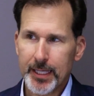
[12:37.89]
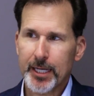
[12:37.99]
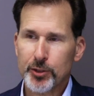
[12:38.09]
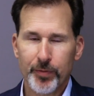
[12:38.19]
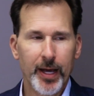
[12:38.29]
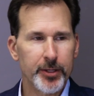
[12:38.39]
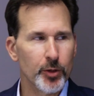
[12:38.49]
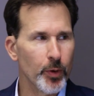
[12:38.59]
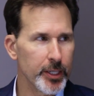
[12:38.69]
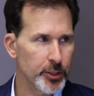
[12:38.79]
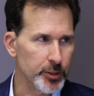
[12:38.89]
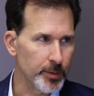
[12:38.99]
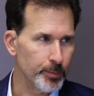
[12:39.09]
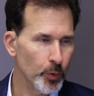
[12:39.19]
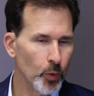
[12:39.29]
Yes,
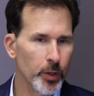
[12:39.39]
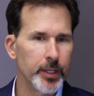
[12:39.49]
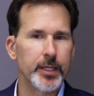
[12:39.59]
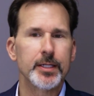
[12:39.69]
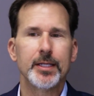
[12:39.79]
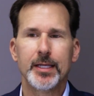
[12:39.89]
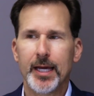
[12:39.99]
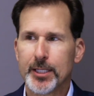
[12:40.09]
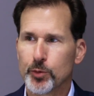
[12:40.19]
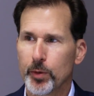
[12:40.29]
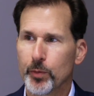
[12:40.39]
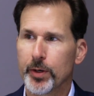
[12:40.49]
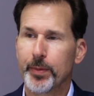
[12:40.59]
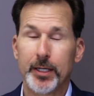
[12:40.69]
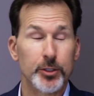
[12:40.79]
valuation's important. Yes, we
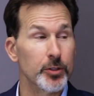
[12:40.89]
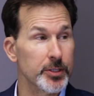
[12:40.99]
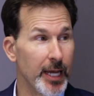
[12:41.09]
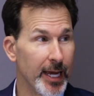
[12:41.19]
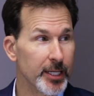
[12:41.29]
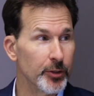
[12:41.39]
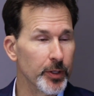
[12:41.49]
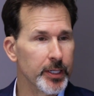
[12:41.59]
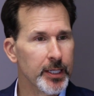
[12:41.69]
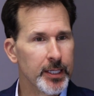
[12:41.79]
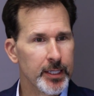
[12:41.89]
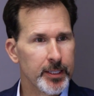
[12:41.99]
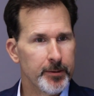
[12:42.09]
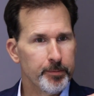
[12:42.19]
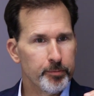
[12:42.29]
want to make sure it's accurate.
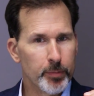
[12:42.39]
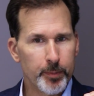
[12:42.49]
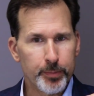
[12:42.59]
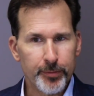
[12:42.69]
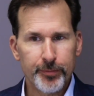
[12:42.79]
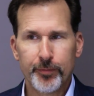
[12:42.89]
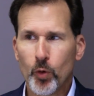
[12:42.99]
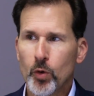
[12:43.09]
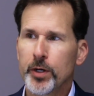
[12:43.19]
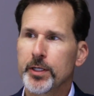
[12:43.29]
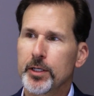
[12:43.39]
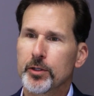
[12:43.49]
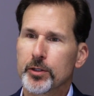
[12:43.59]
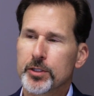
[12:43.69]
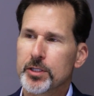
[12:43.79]
But before
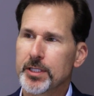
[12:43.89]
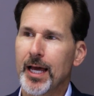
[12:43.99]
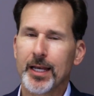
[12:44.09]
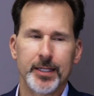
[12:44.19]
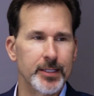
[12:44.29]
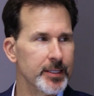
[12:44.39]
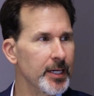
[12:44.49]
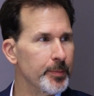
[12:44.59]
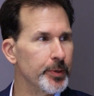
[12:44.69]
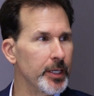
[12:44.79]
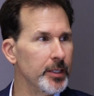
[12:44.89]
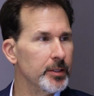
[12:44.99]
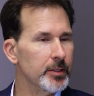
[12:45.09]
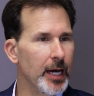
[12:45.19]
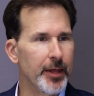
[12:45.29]
you're selling a company,
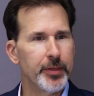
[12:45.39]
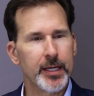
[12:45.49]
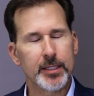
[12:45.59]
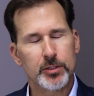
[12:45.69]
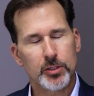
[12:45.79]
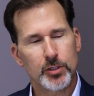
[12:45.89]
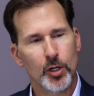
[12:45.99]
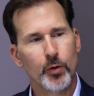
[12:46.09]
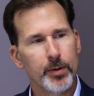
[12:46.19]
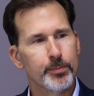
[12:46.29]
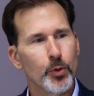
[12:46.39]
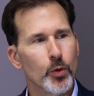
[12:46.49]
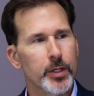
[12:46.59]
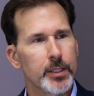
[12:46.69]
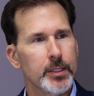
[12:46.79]
I think it's so
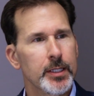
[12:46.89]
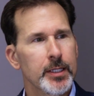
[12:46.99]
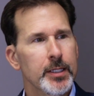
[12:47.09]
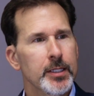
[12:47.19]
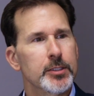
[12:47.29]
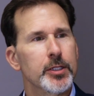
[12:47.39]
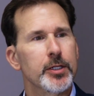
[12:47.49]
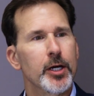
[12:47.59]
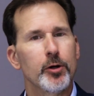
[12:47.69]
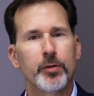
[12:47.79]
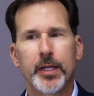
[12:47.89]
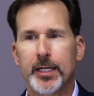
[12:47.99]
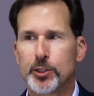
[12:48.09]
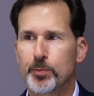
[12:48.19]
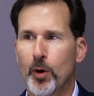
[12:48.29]
important to know that
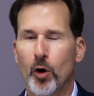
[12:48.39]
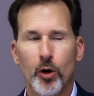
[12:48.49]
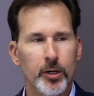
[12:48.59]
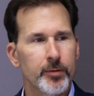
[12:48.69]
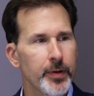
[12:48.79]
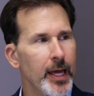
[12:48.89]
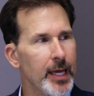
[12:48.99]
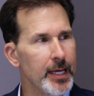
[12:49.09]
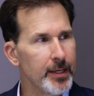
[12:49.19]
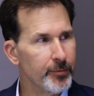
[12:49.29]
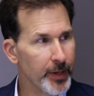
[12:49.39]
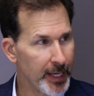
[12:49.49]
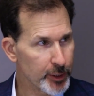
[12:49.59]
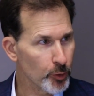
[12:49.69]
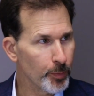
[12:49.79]
it's part of a
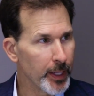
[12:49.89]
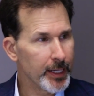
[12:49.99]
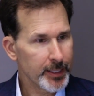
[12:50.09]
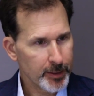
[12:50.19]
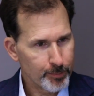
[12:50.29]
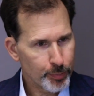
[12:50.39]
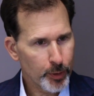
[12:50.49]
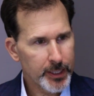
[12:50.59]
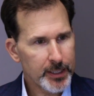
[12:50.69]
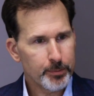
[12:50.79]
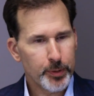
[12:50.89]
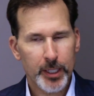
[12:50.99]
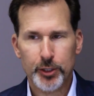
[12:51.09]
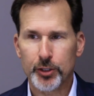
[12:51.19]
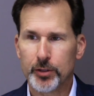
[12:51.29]
financial plan, a complete
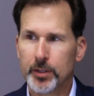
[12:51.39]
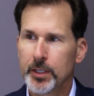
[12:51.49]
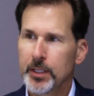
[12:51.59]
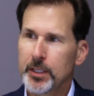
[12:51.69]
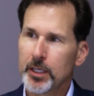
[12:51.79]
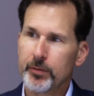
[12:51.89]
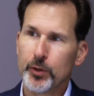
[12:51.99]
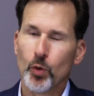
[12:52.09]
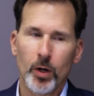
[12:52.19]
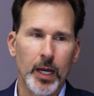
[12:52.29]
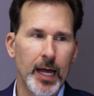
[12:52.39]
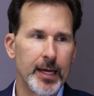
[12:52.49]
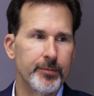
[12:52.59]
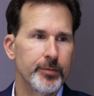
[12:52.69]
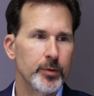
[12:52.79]
picture of your
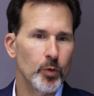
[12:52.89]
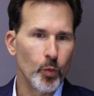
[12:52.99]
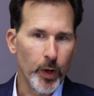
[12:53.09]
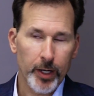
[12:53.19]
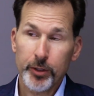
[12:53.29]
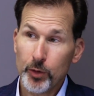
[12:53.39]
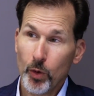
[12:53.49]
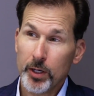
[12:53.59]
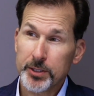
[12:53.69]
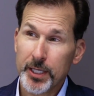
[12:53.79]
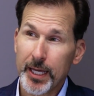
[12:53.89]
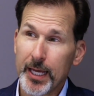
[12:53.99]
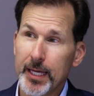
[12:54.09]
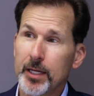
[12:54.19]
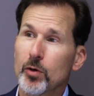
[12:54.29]
life, where you are
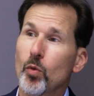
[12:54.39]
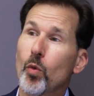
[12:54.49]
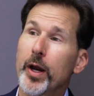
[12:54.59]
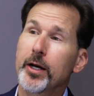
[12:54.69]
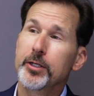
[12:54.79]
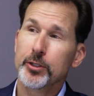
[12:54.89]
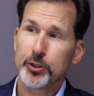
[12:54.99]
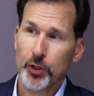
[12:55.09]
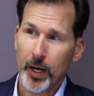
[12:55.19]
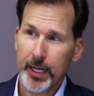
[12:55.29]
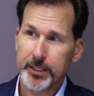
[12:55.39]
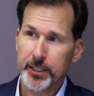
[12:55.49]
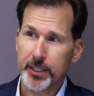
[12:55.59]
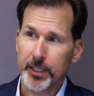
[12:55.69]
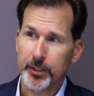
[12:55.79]
today, where you're trying
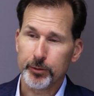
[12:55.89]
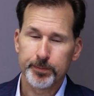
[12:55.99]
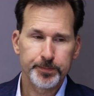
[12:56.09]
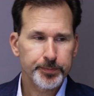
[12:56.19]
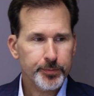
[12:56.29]
to go.